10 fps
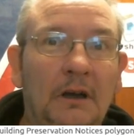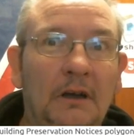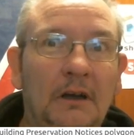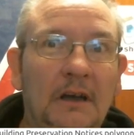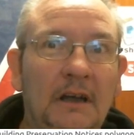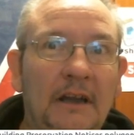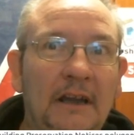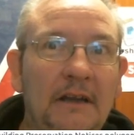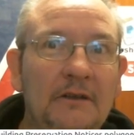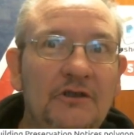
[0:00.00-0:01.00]

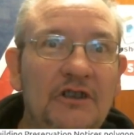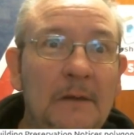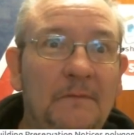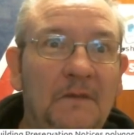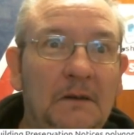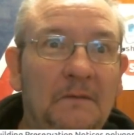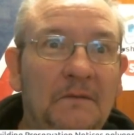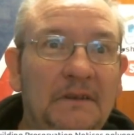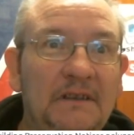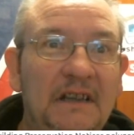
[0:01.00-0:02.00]
a shapefile for
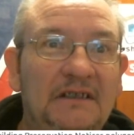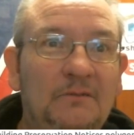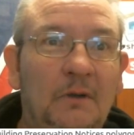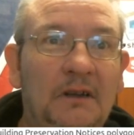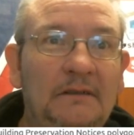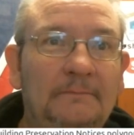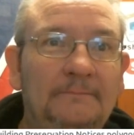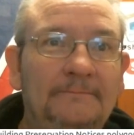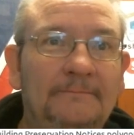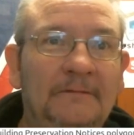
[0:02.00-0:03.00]
this one,
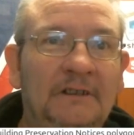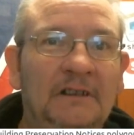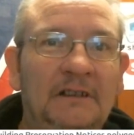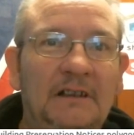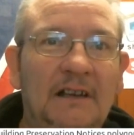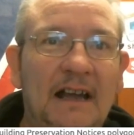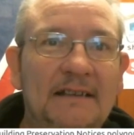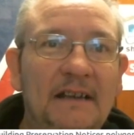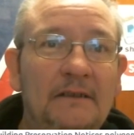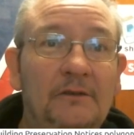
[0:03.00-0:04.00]
as
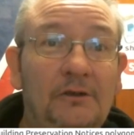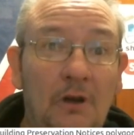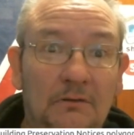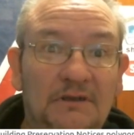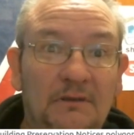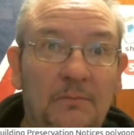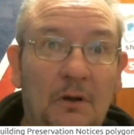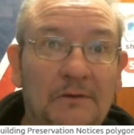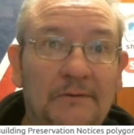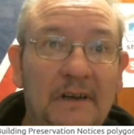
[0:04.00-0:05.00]
in lots of
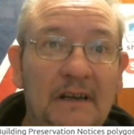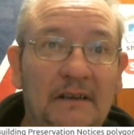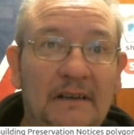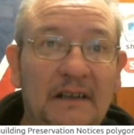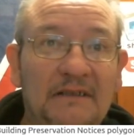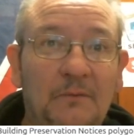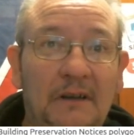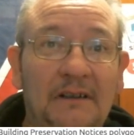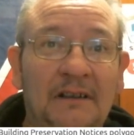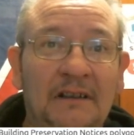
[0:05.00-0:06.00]
pottery, and this
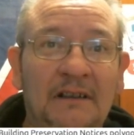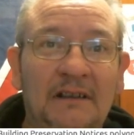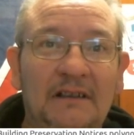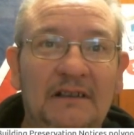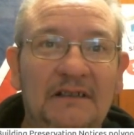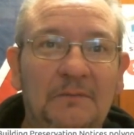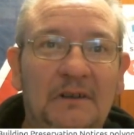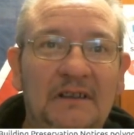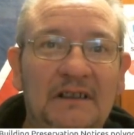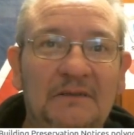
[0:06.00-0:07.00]
one, and this one, and
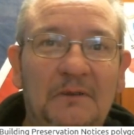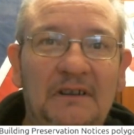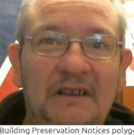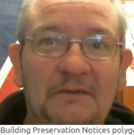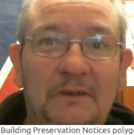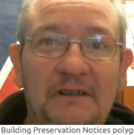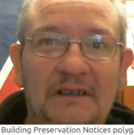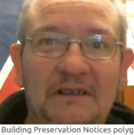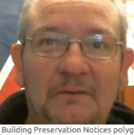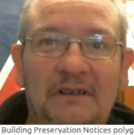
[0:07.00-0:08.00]
this one, and this one,
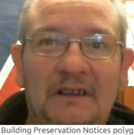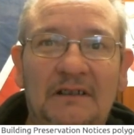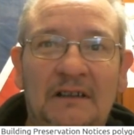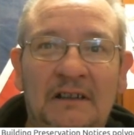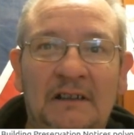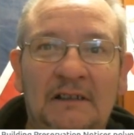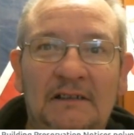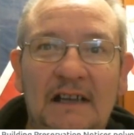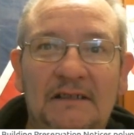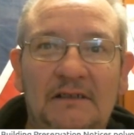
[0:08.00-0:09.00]
this one, this.
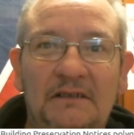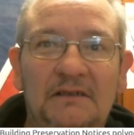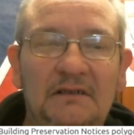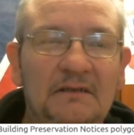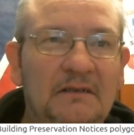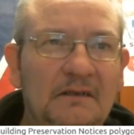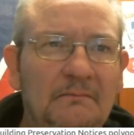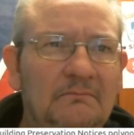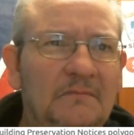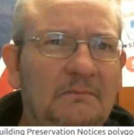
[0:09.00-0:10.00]
That's London. There's
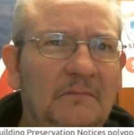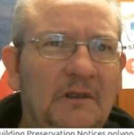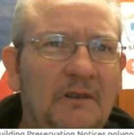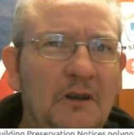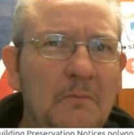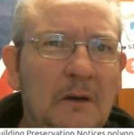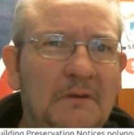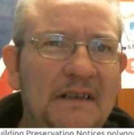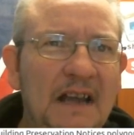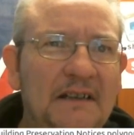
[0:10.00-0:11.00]
no metal
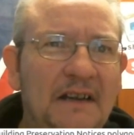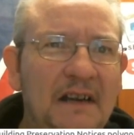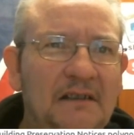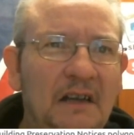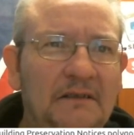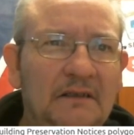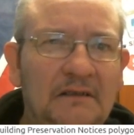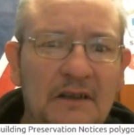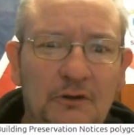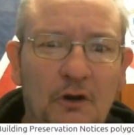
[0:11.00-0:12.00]
detected in London
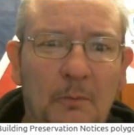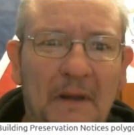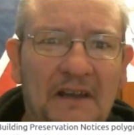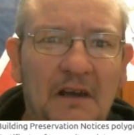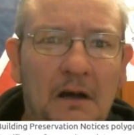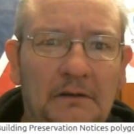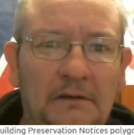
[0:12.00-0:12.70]
unless you've got a big garden.